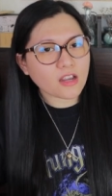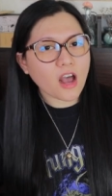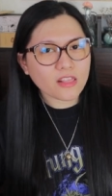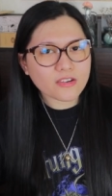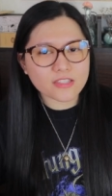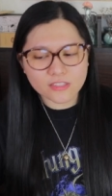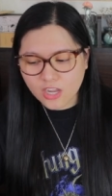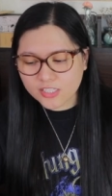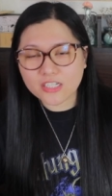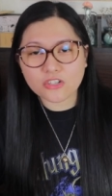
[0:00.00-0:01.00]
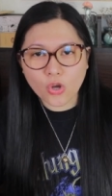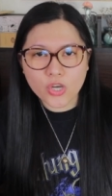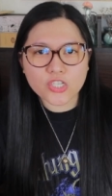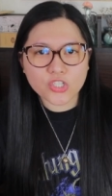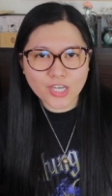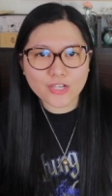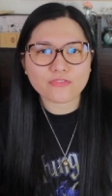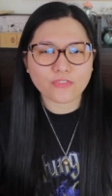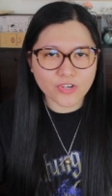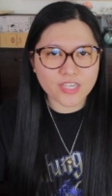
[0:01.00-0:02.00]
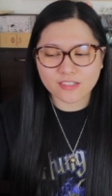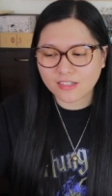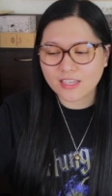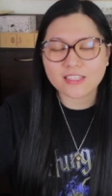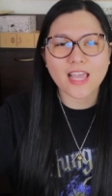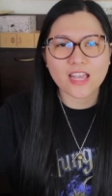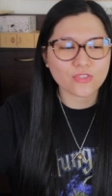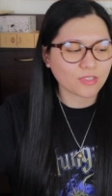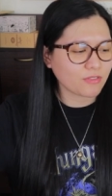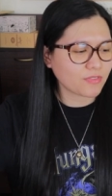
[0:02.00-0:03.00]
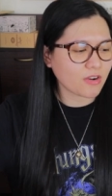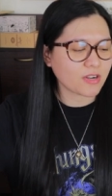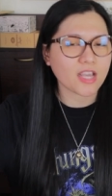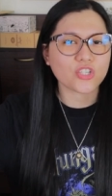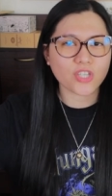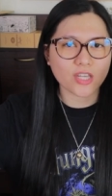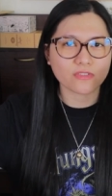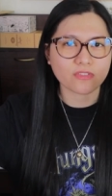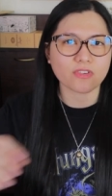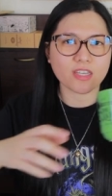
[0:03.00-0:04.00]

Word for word: the color is not an annoying shade of green. It's actually a very nice shade of